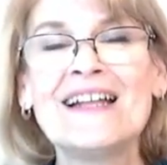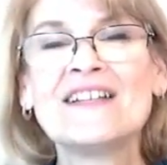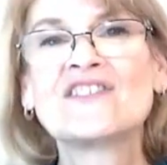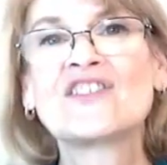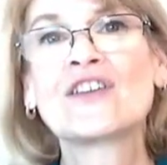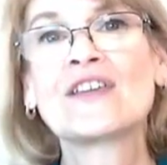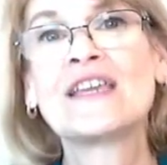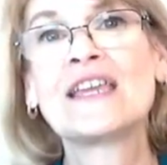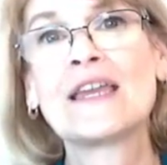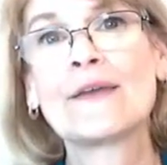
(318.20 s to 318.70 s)

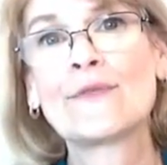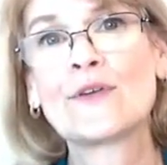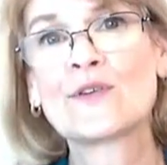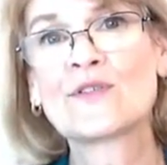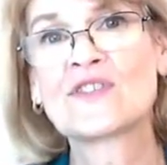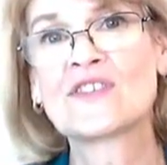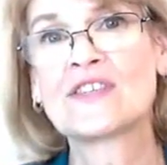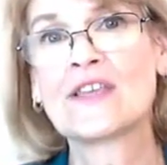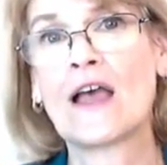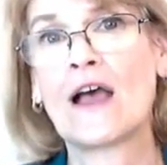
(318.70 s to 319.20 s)
To give
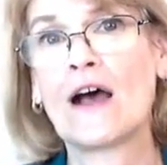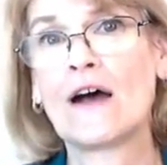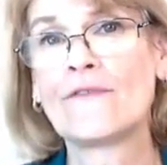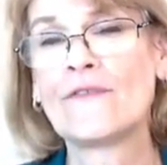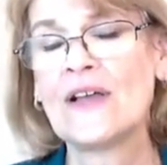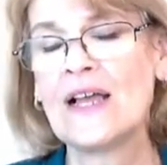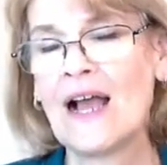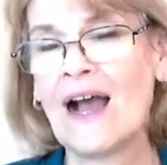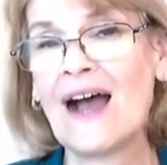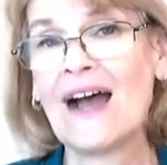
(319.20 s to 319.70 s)
yourself
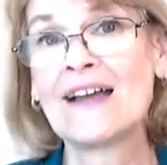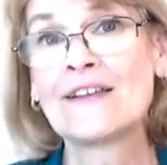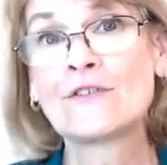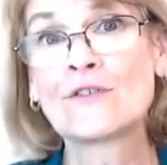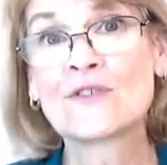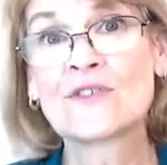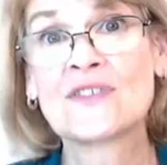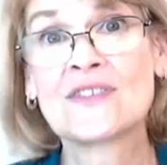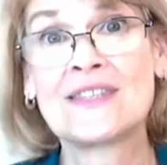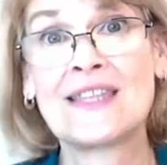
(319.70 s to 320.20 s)

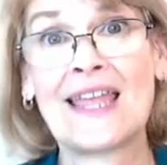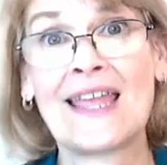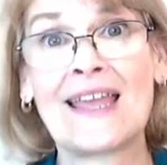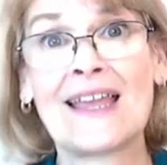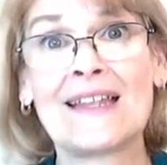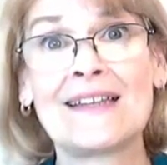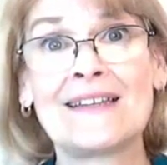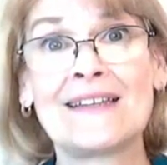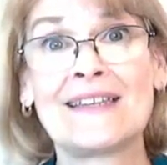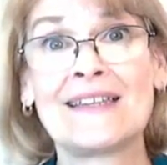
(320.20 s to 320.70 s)

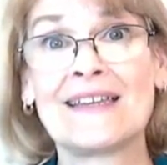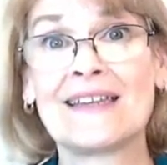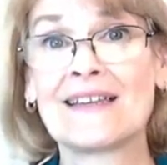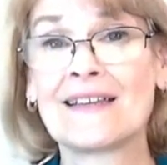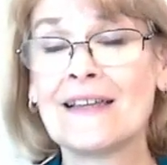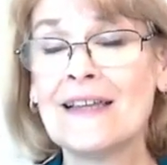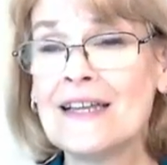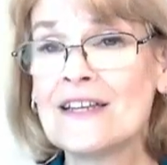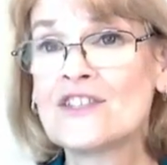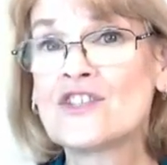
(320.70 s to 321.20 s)
understanding,
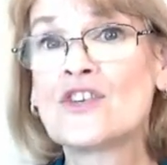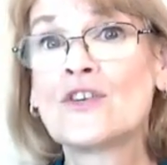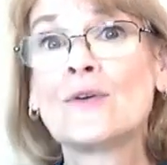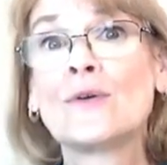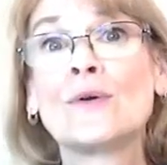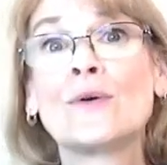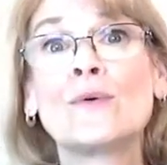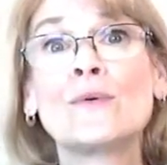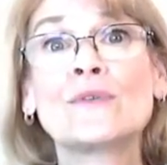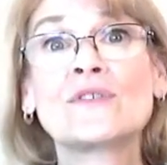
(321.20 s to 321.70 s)

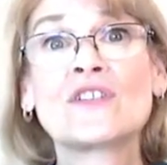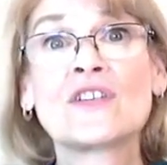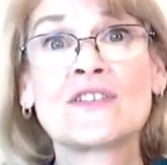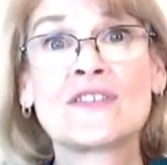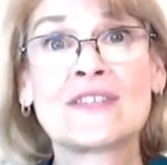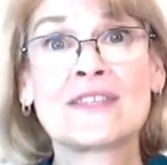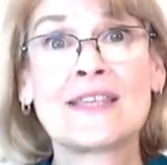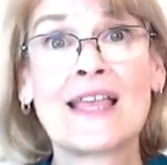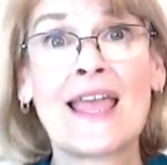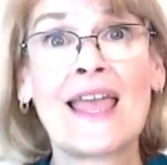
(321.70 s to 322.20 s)
to, to
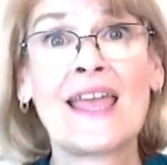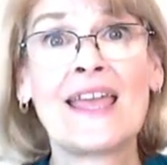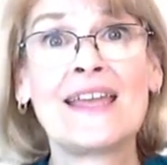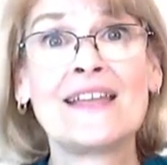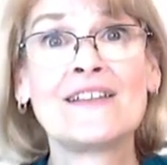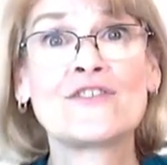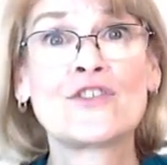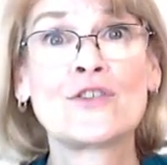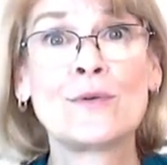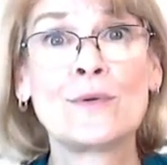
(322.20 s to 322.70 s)

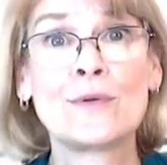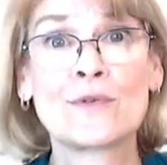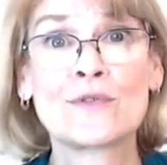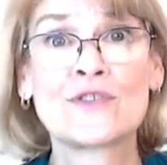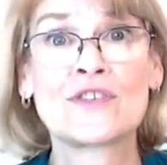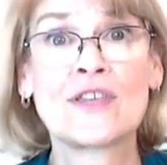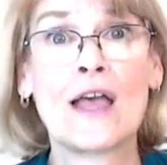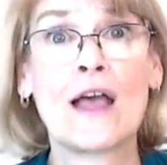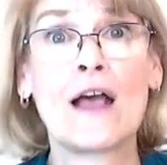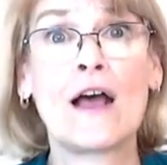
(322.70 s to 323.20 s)
say to
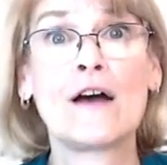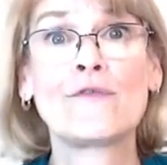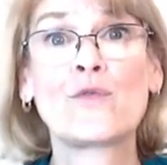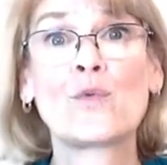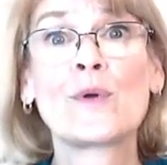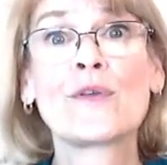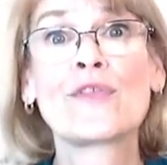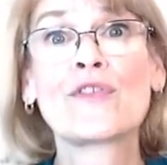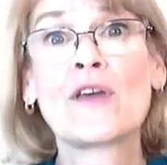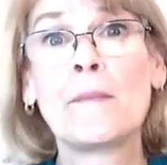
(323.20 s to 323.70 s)
yourself
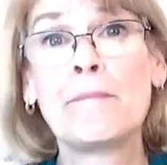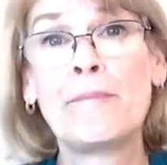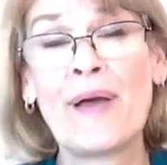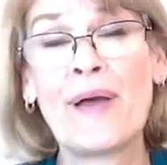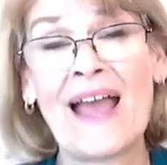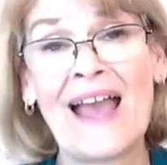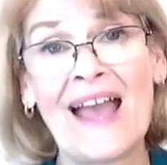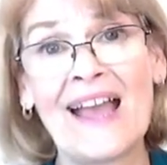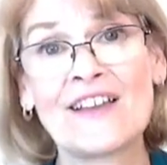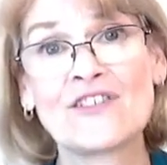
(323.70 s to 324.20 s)
with
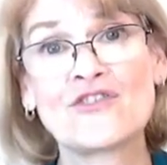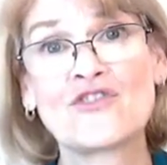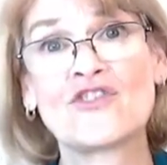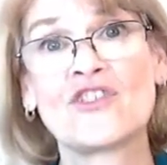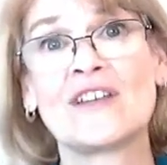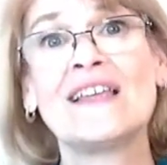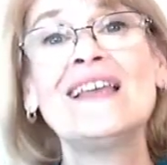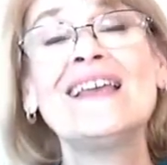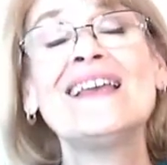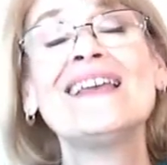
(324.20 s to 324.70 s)

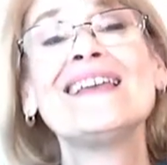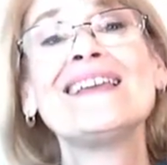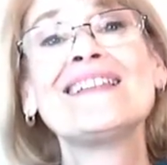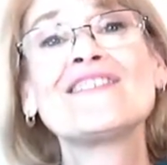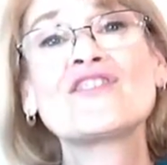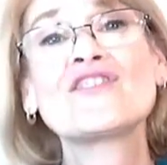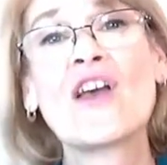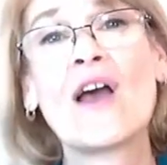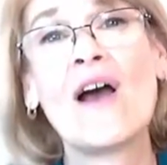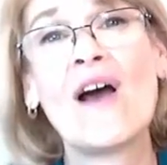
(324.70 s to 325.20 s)
compassion, it
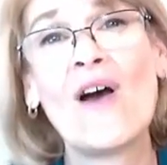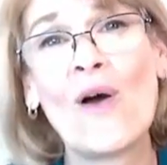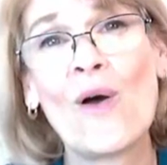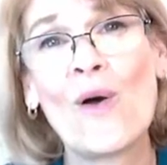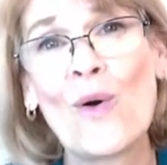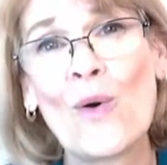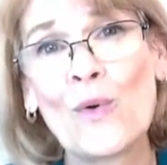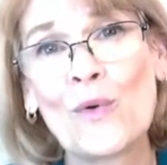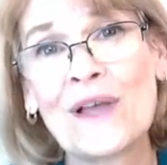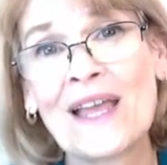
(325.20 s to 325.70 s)
is
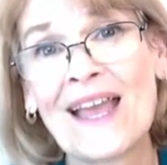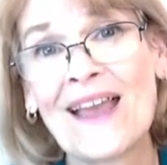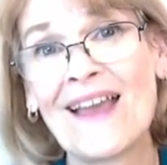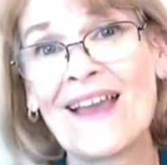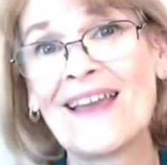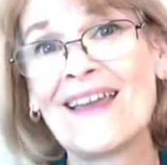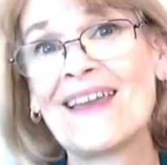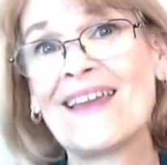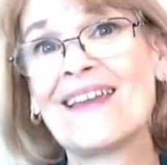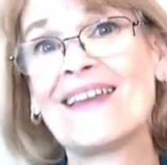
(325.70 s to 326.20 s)

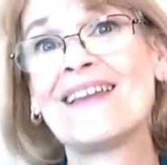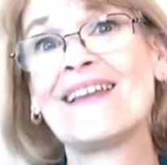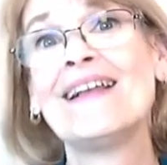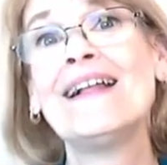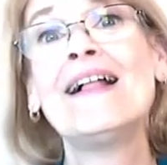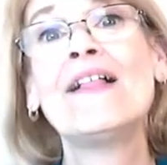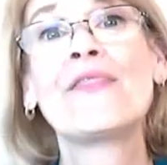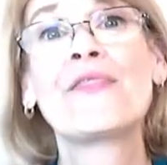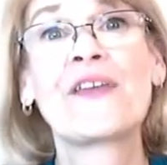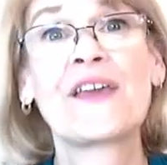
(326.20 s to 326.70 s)
okay
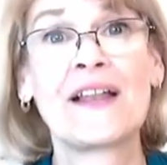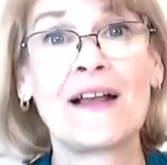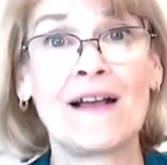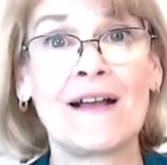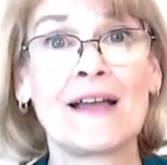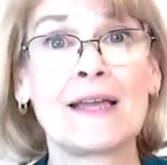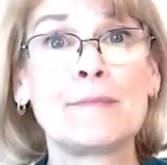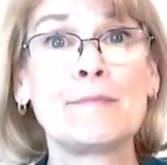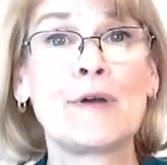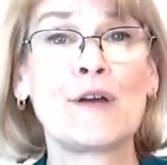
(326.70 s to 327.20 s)
that
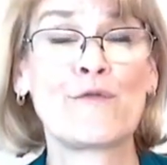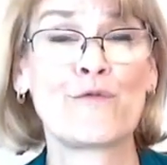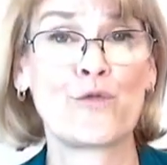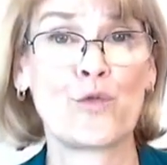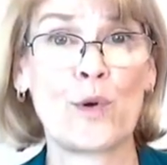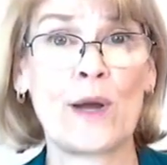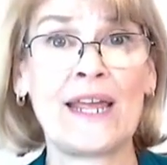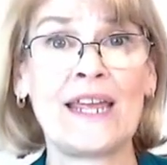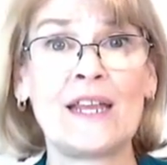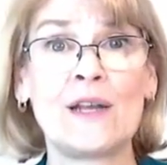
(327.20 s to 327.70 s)
I'm
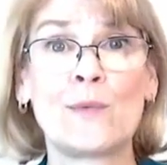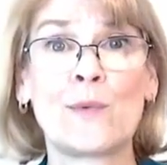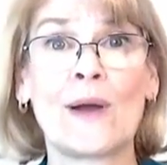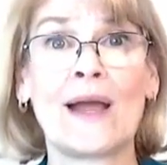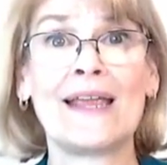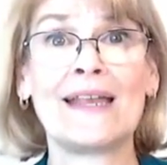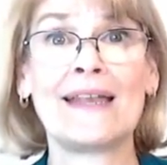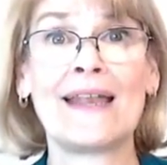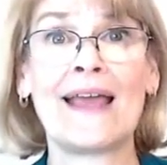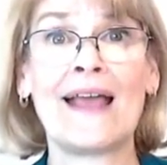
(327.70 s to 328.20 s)
afraid
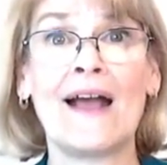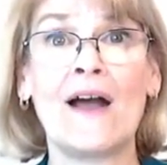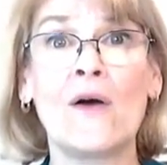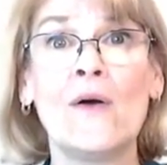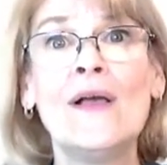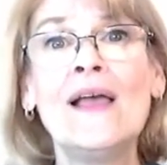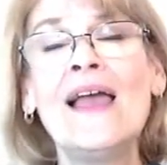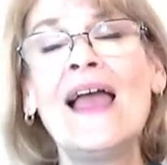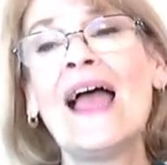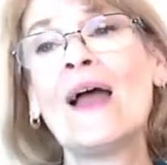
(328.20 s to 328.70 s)
right now.
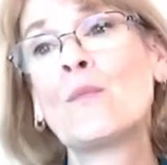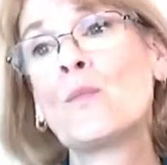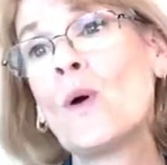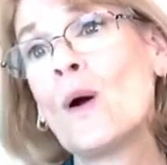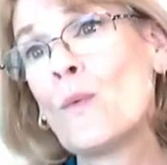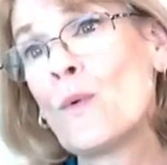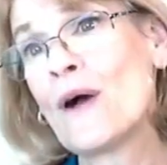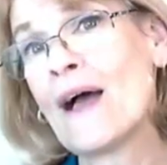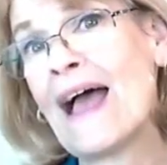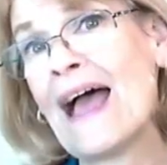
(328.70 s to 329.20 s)
And
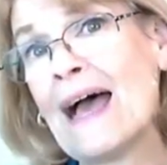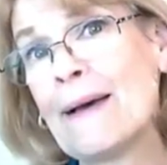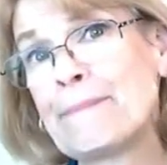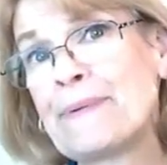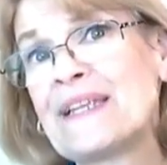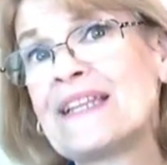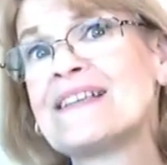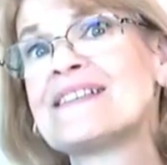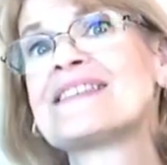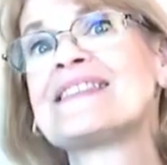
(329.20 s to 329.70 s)
what will
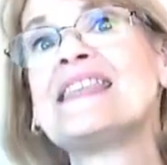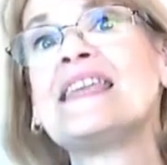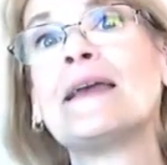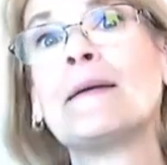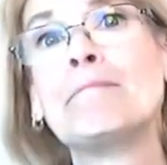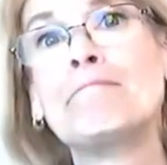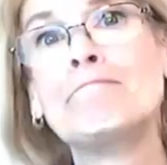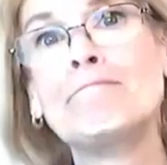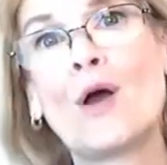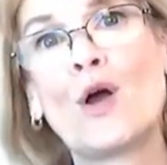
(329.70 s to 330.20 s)
happen is the
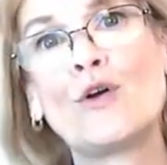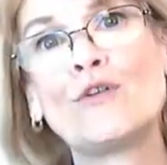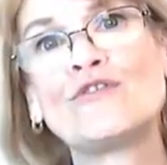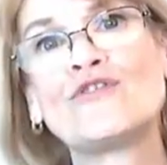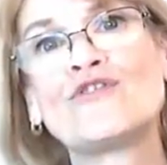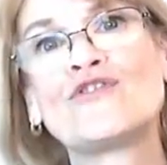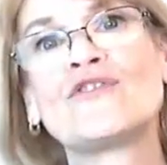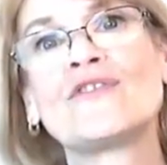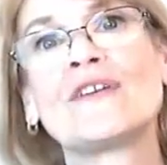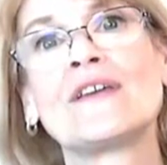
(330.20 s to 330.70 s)

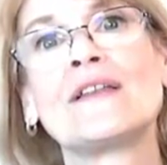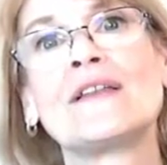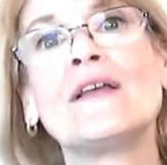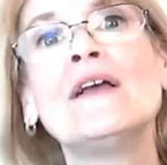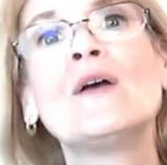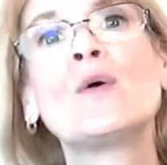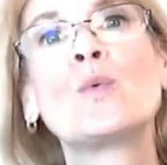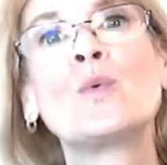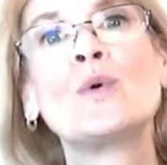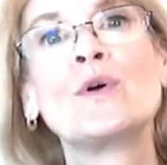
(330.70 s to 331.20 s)
emotion
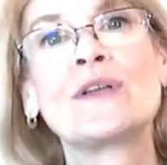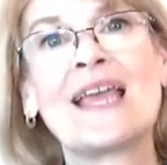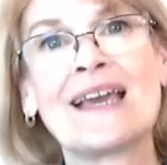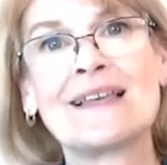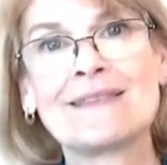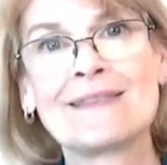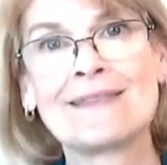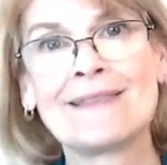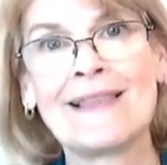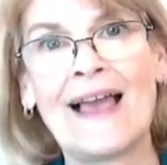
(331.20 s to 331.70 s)
will
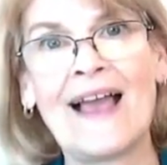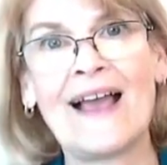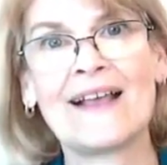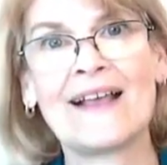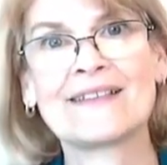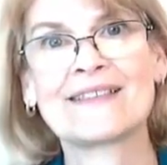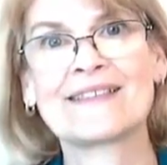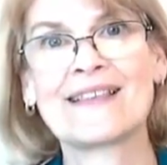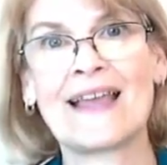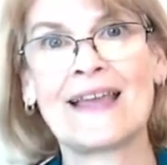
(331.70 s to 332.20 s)
get
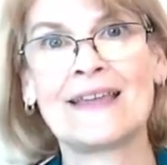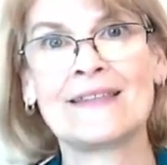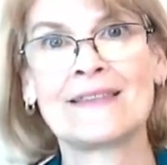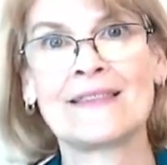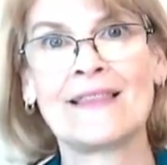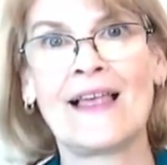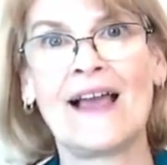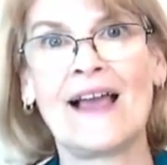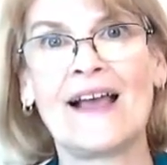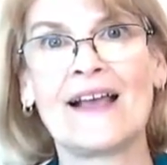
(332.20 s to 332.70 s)
less and
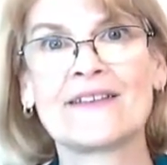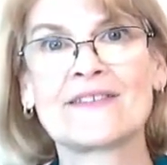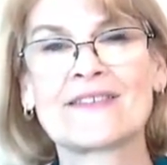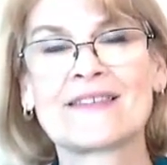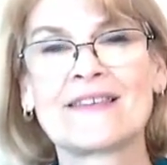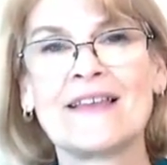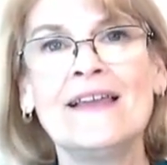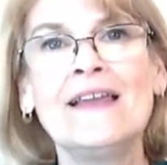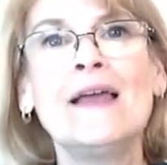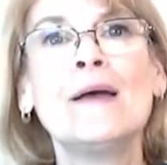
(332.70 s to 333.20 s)
less.